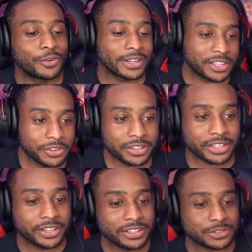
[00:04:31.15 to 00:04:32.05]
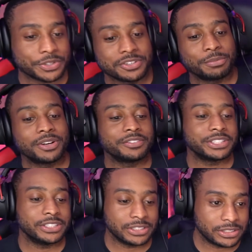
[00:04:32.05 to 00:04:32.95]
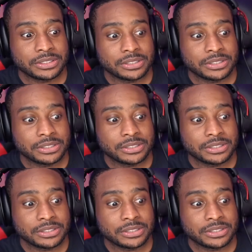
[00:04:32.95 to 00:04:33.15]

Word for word: Don't act like you didn't hear. That's why you coming over here.